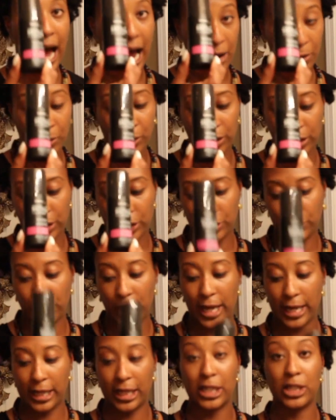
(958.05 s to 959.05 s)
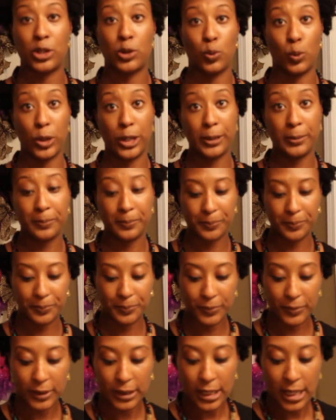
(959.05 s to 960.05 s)
I really do like this one.
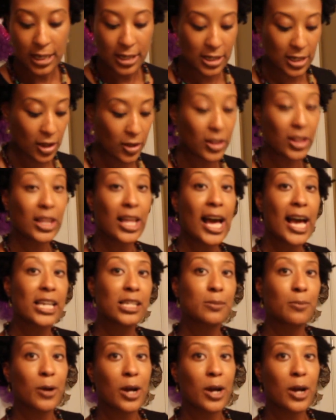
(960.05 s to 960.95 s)
So the last